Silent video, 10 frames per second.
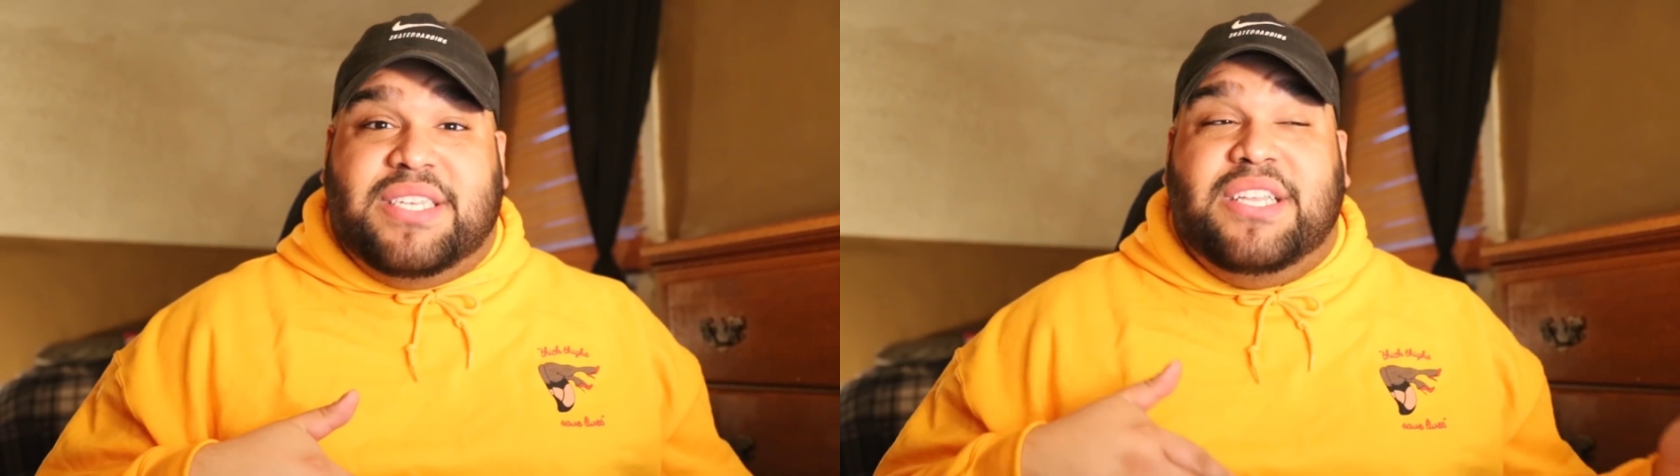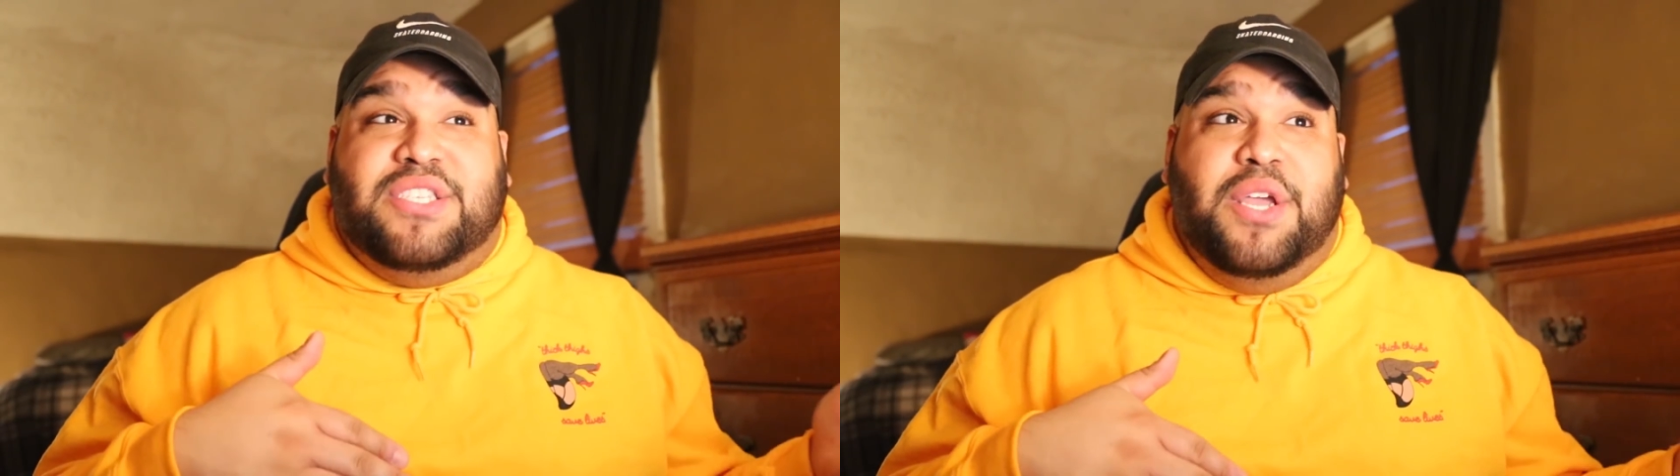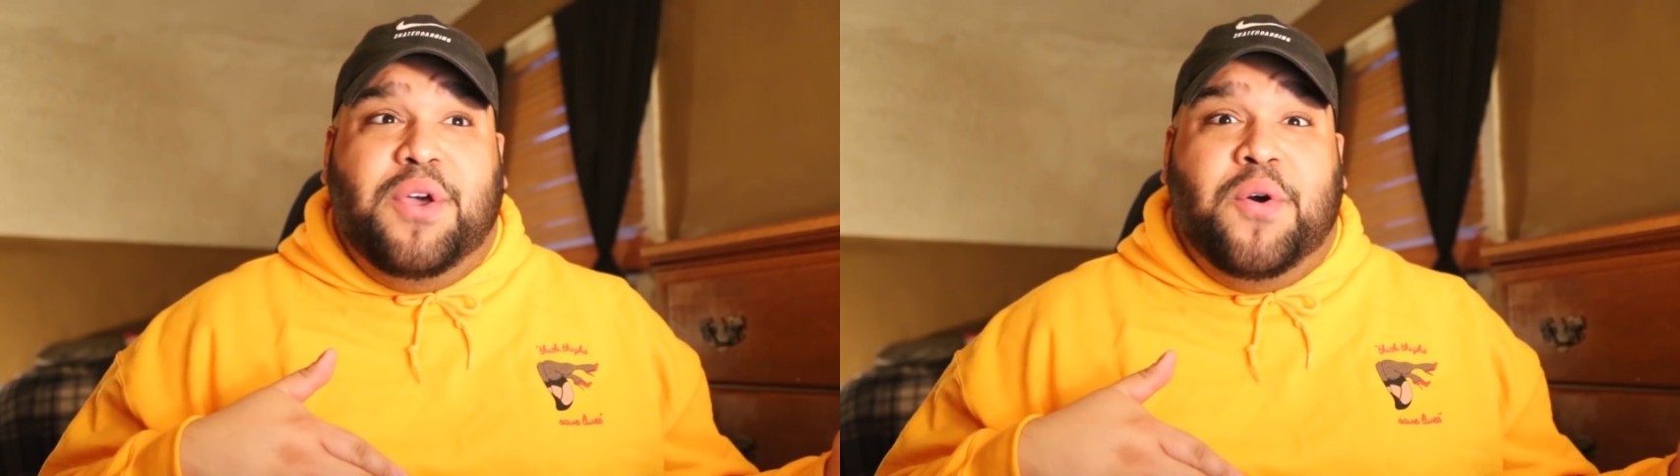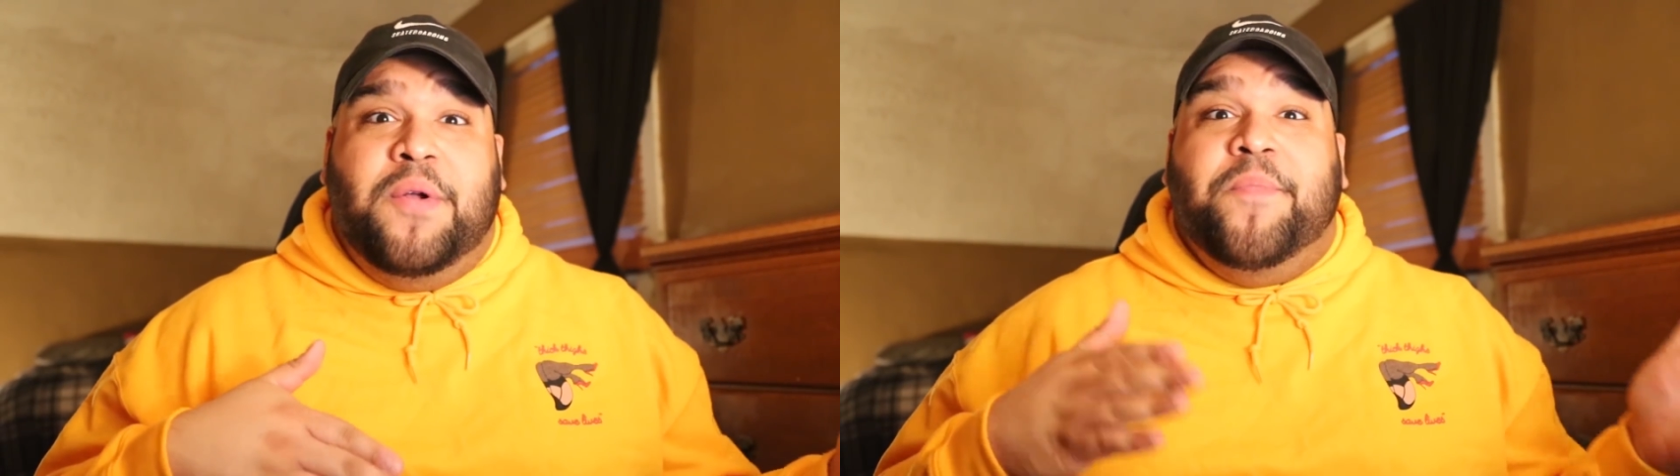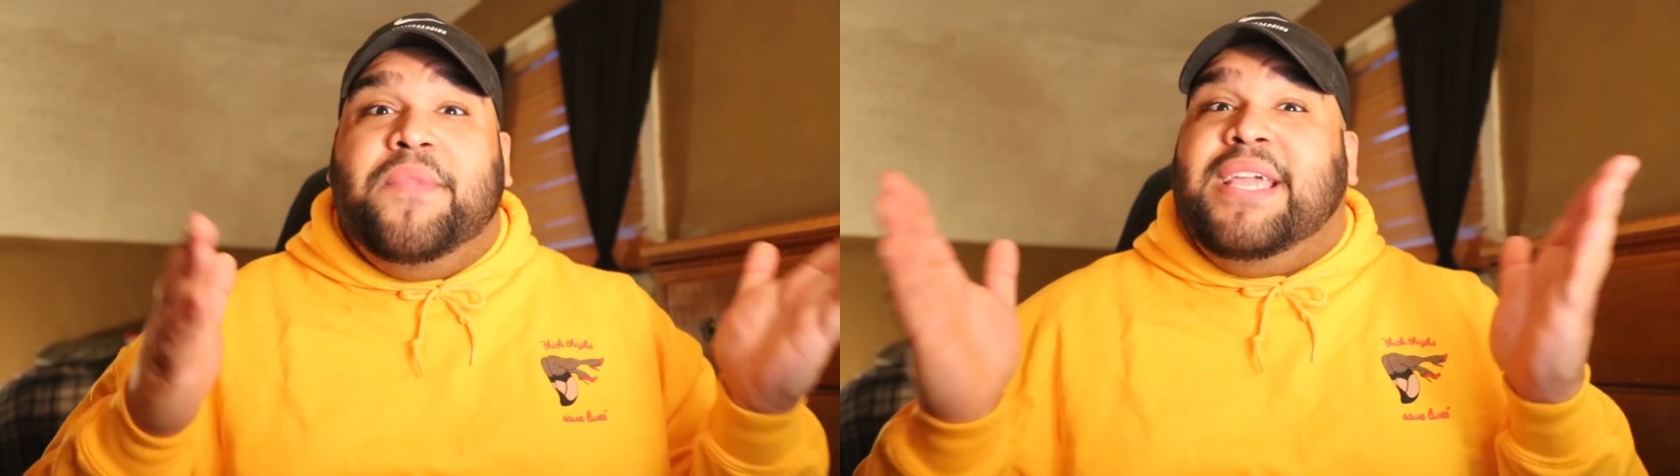And two,
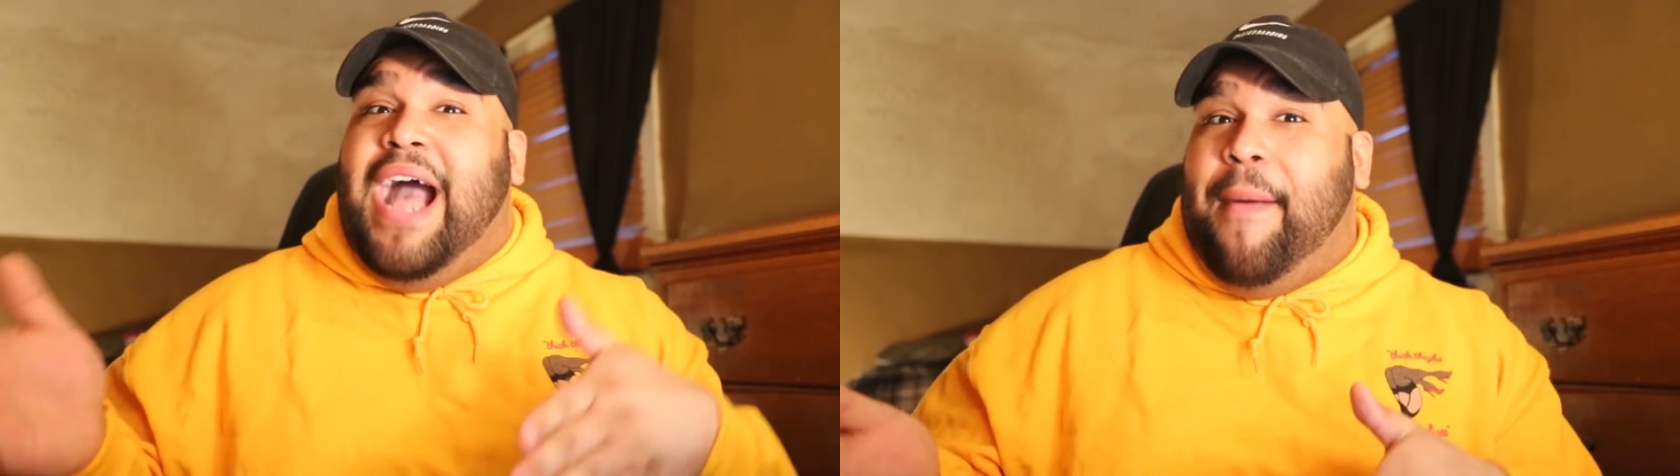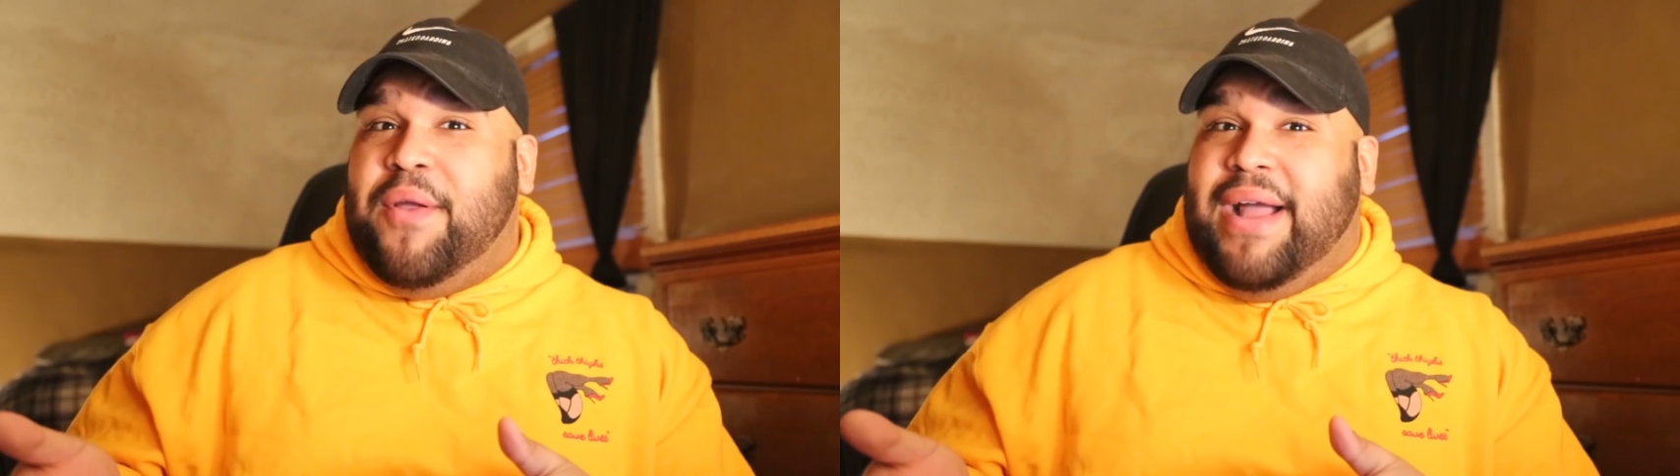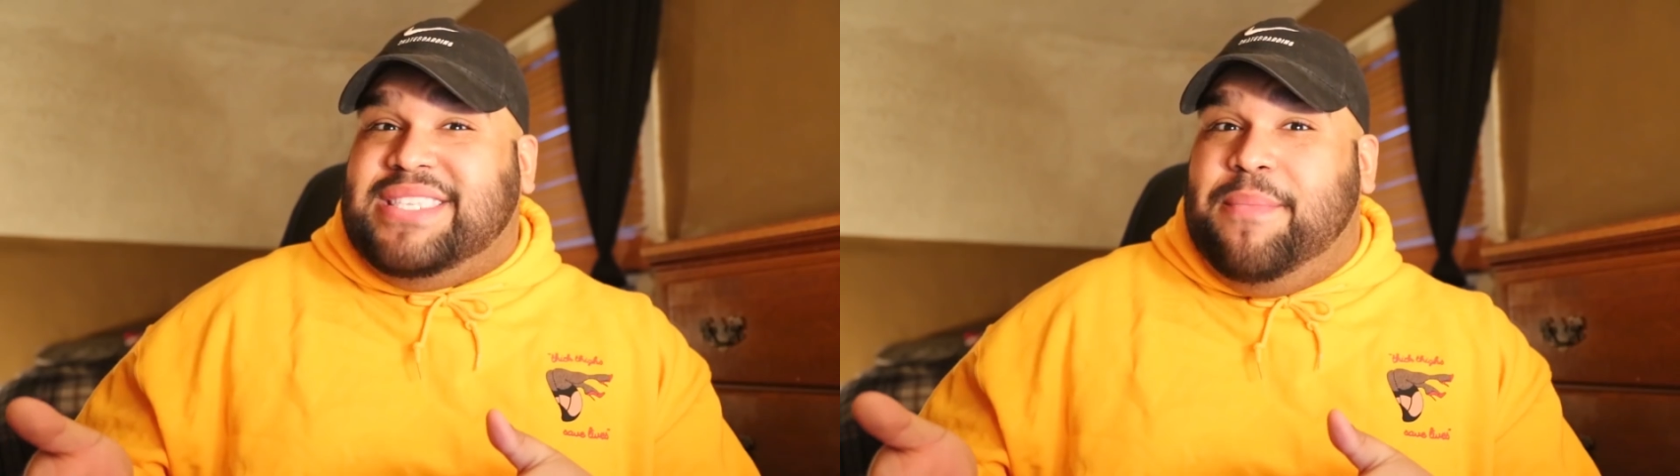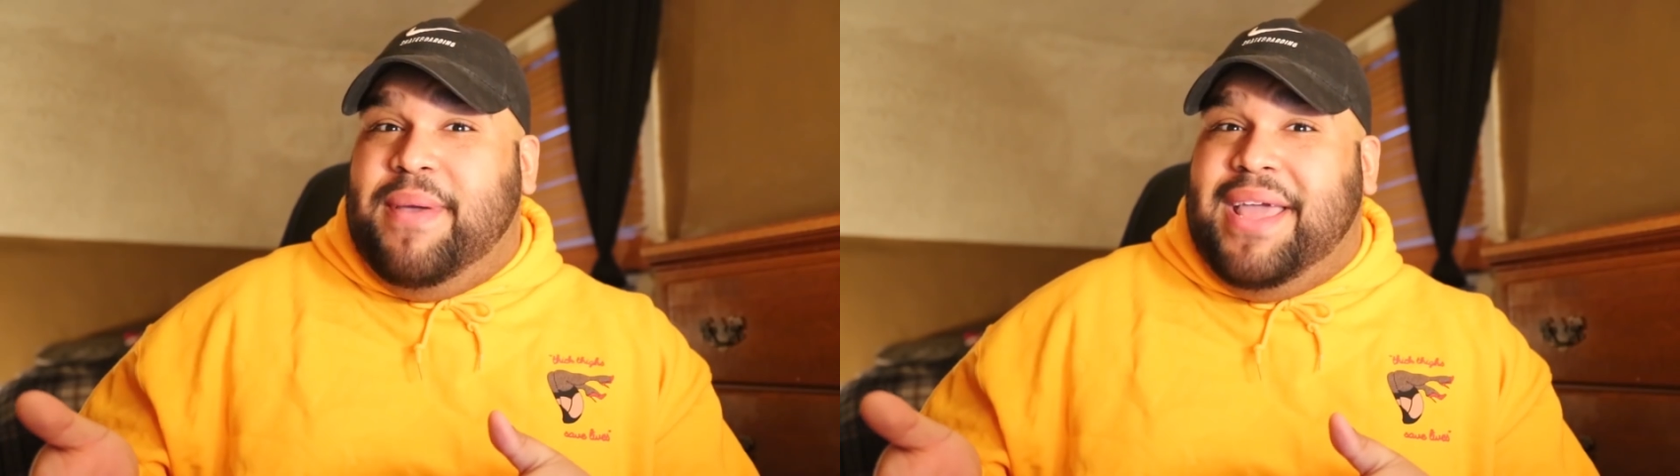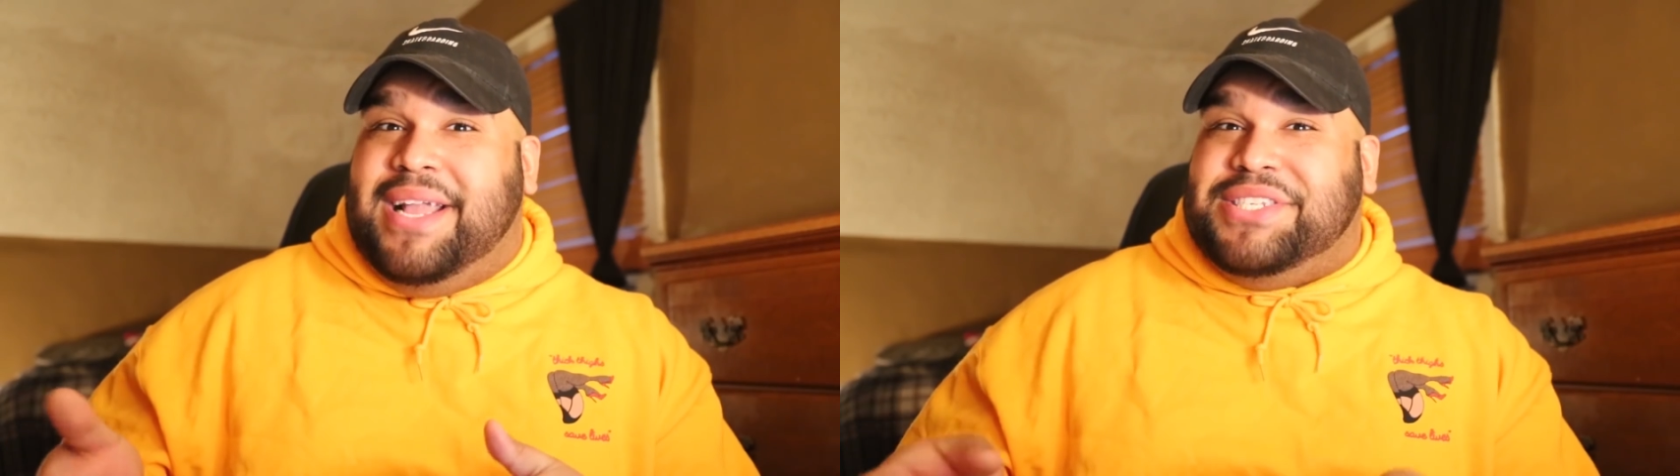copyright's a
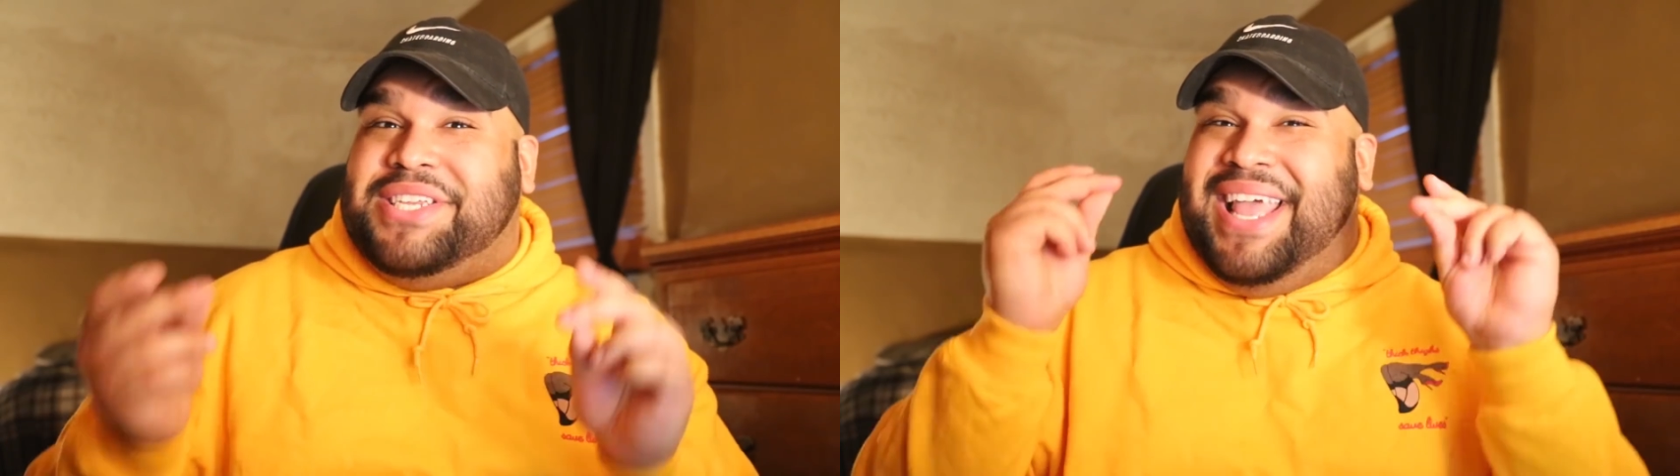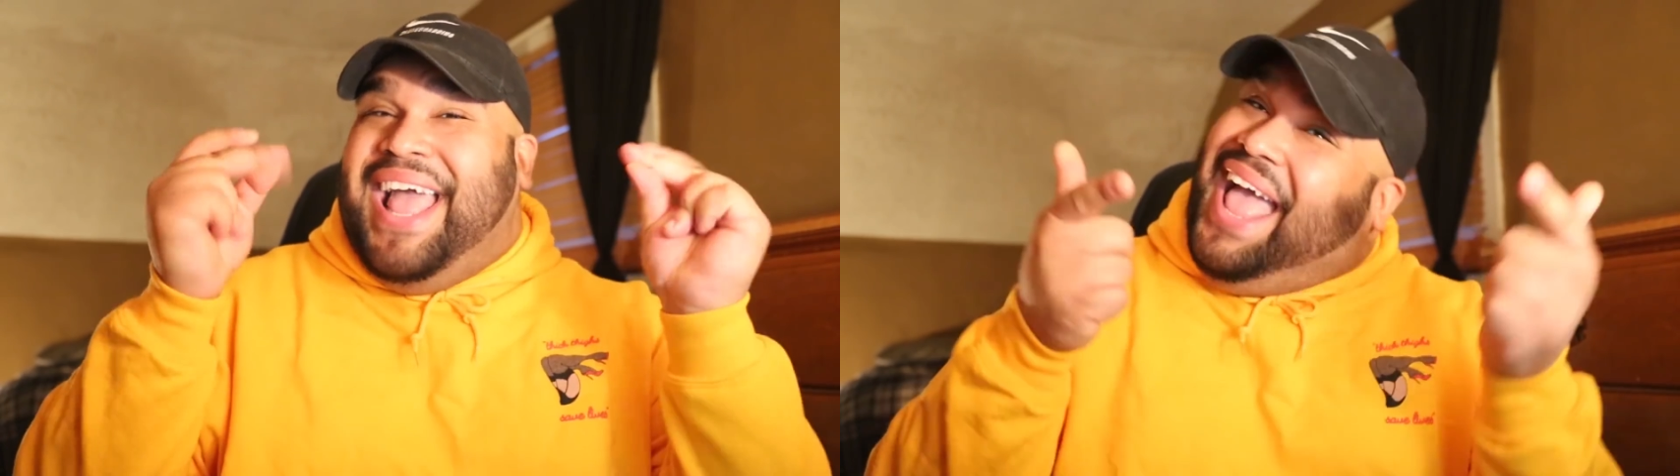bitch.